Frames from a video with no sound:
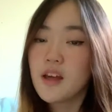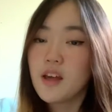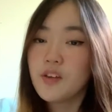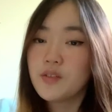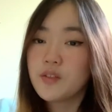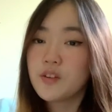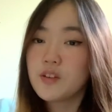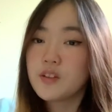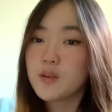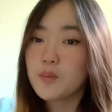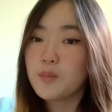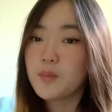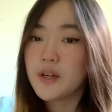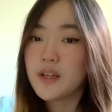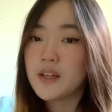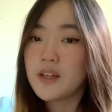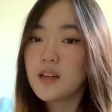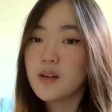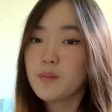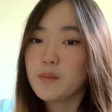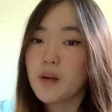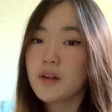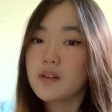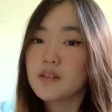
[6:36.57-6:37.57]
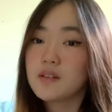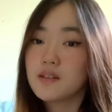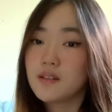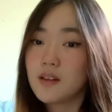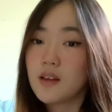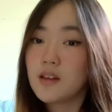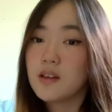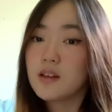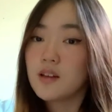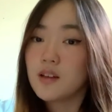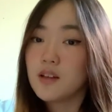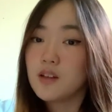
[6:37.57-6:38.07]
If you're debating about
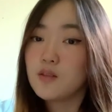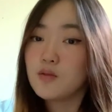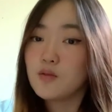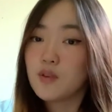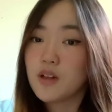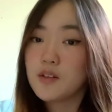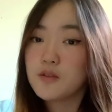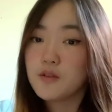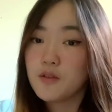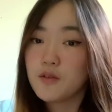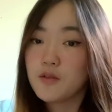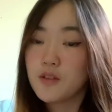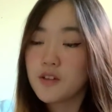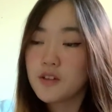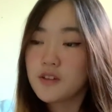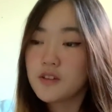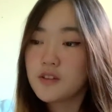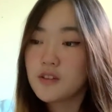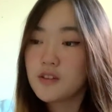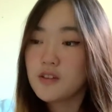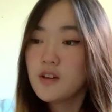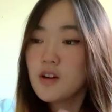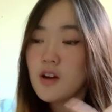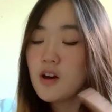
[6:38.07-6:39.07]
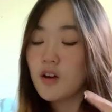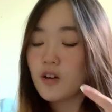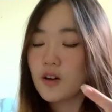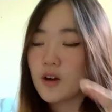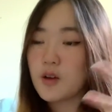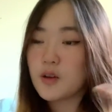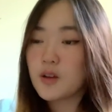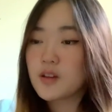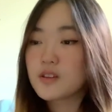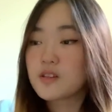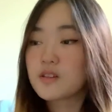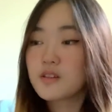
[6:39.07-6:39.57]
staying in res your first year, okay,